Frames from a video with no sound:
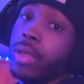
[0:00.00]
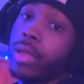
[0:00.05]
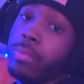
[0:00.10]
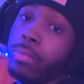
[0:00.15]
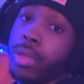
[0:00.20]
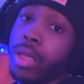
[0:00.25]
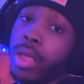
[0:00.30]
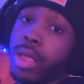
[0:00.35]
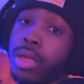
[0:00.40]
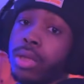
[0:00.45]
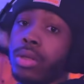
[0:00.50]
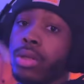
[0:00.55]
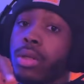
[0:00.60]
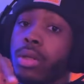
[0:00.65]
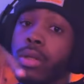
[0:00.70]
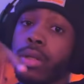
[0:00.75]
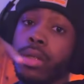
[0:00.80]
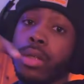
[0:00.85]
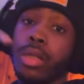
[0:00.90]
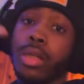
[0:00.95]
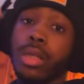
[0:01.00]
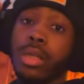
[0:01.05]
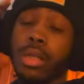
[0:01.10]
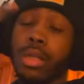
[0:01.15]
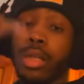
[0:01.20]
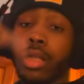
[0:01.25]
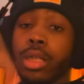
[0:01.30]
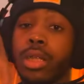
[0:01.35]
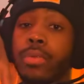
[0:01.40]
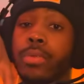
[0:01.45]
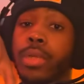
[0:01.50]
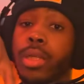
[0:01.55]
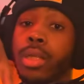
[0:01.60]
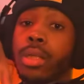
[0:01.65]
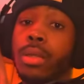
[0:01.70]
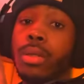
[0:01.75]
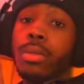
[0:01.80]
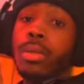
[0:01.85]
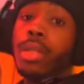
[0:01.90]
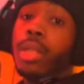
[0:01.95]
I'm gonna catch y'all in the next
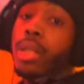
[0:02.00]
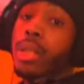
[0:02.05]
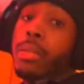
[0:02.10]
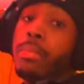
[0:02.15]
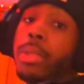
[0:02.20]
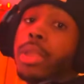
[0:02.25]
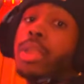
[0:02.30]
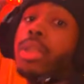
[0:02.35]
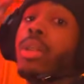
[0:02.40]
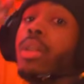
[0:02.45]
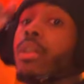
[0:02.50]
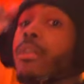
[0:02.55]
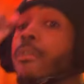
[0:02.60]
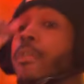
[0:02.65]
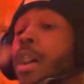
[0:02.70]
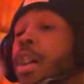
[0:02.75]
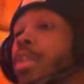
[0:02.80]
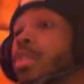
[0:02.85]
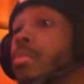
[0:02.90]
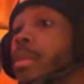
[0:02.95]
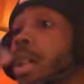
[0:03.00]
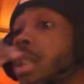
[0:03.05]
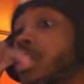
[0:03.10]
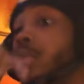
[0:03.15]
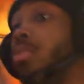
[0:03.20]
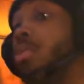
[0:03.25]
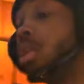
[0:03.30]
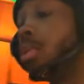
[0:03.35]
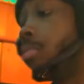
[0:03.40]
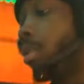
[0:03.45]
video. Make sure y'all follow my Twitch.